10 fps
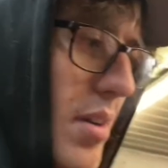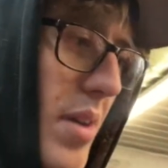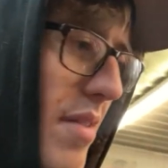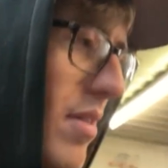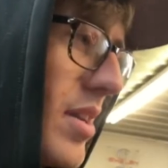or
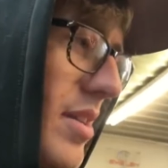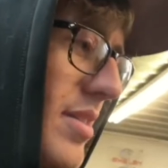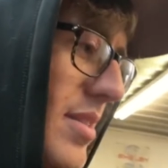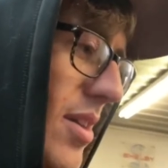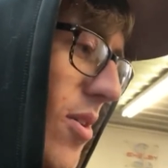whatever it
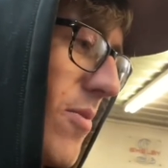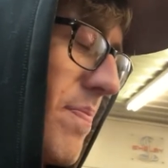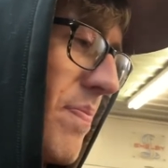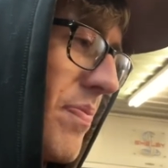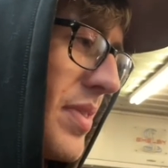is. So
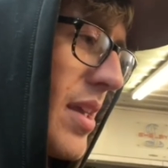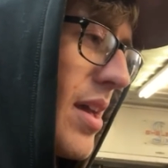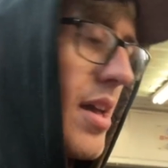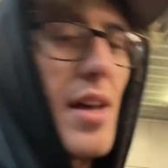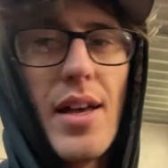
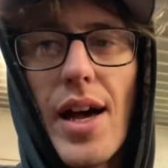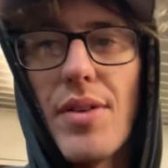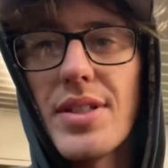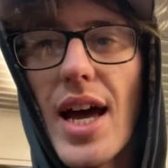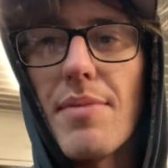that
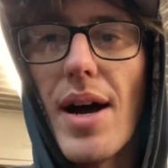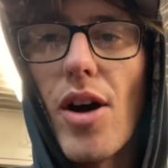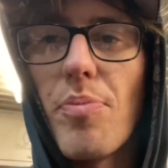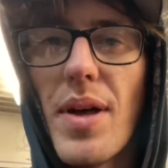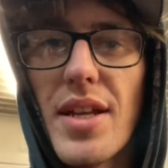was kind of my
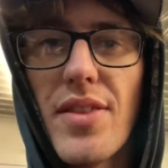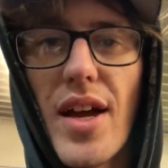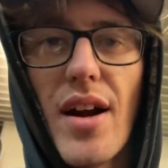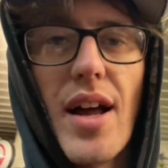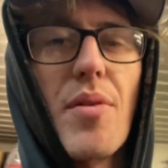opinion there. And I